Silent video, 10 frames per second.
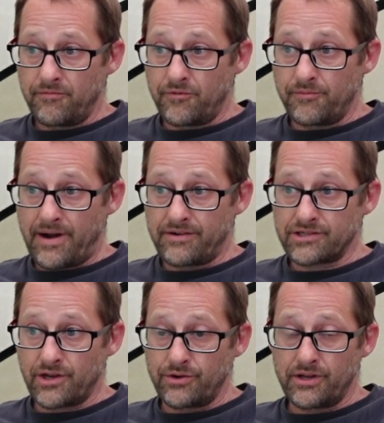from
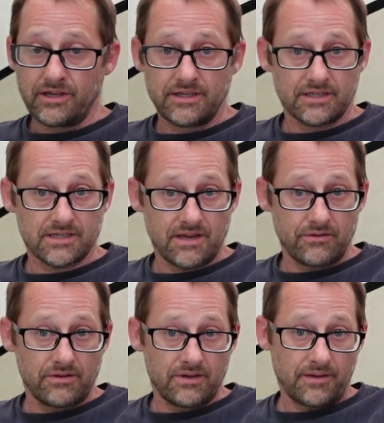Arizona. He
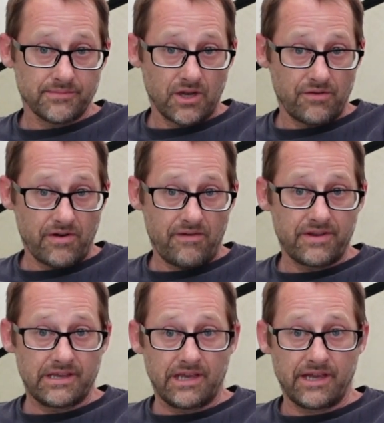comes over
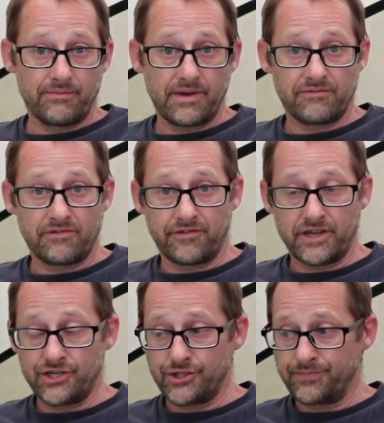every year and we have a
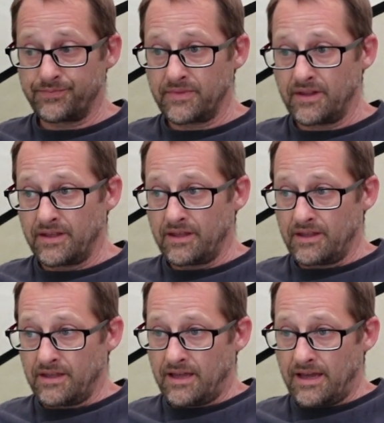fish.
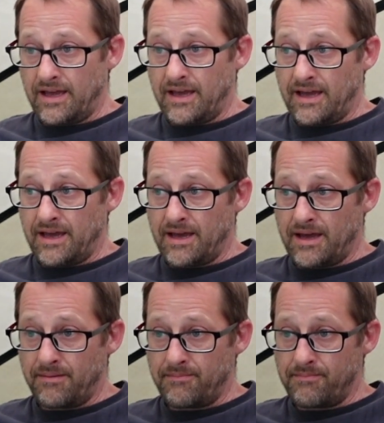
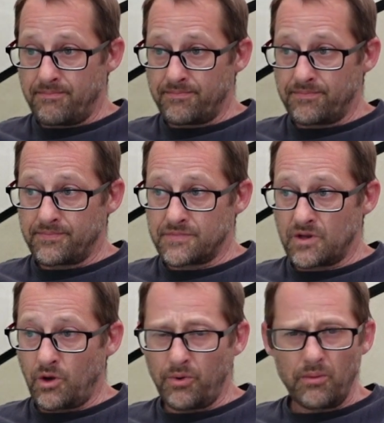
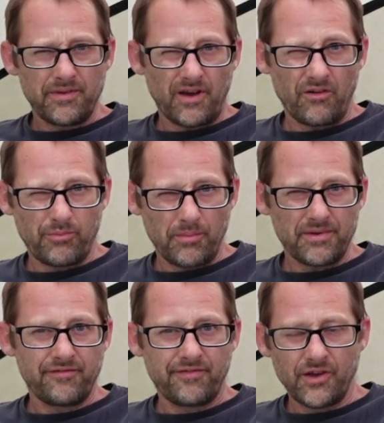So I'll probably
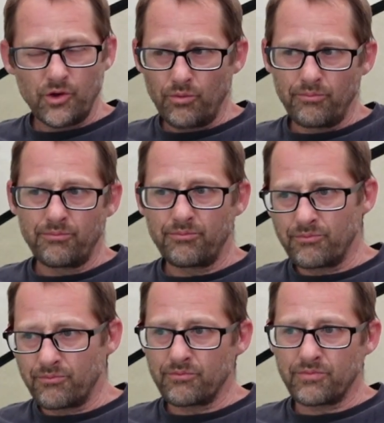film
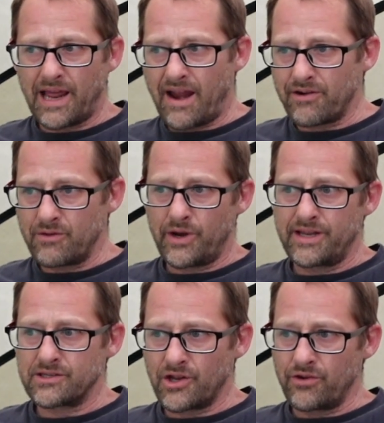Gary when
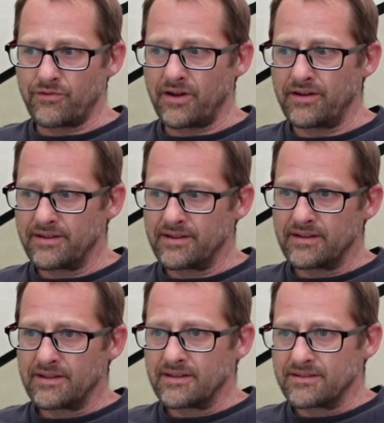he's over.
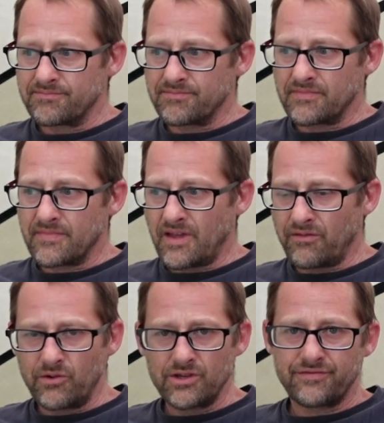
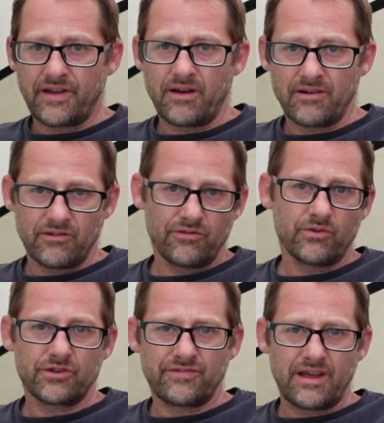I've always
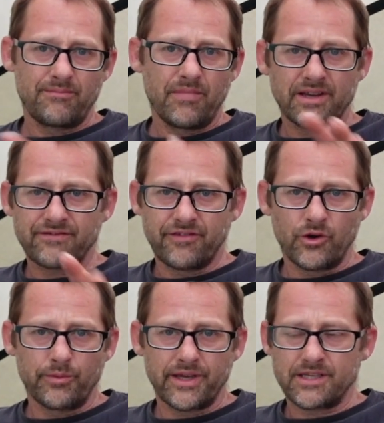found my
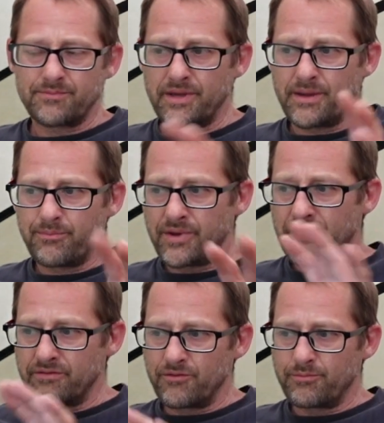filming to be a
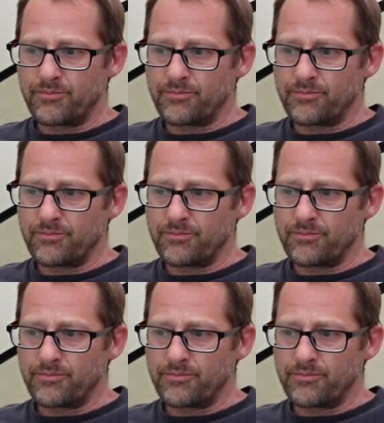bit of a